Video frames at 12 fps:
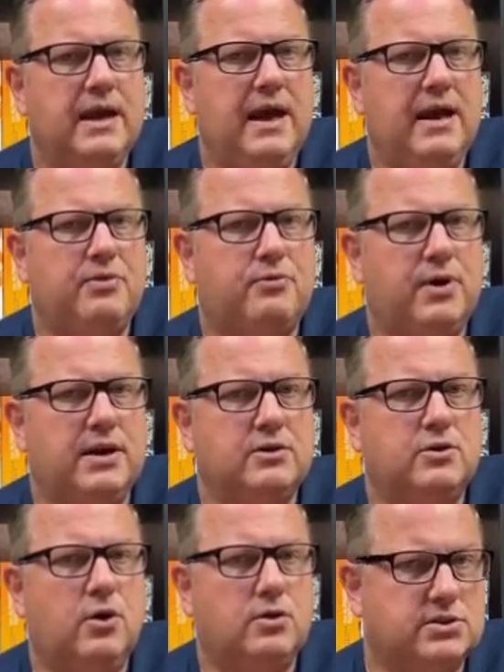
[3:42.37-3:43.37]
and threaten
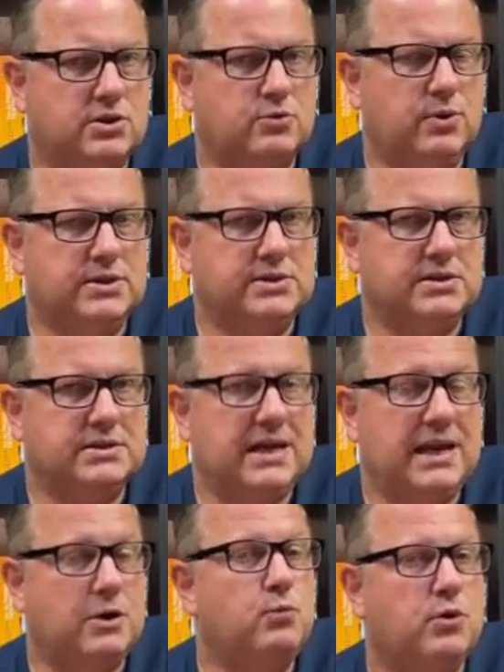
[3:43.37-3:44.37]
consequences,
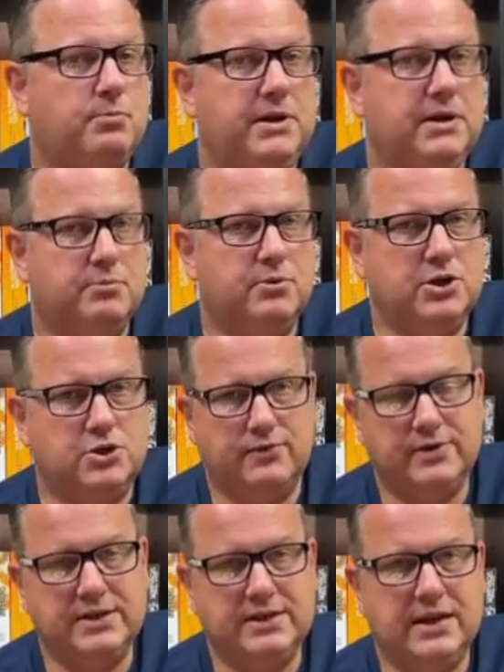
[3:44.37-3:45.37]
and it would be a breach of
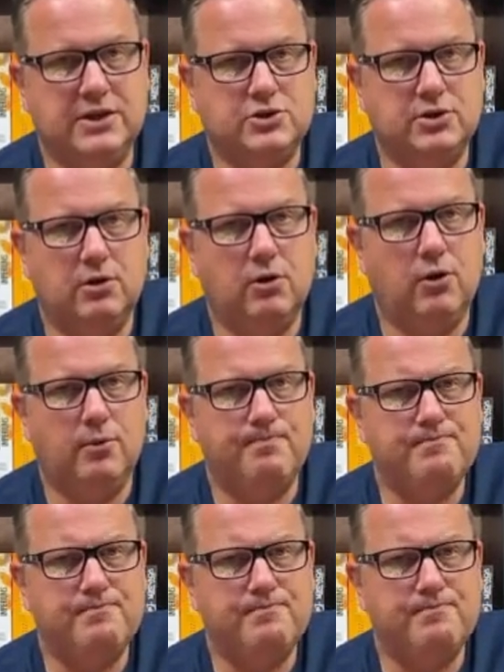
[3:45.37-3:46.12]
international law.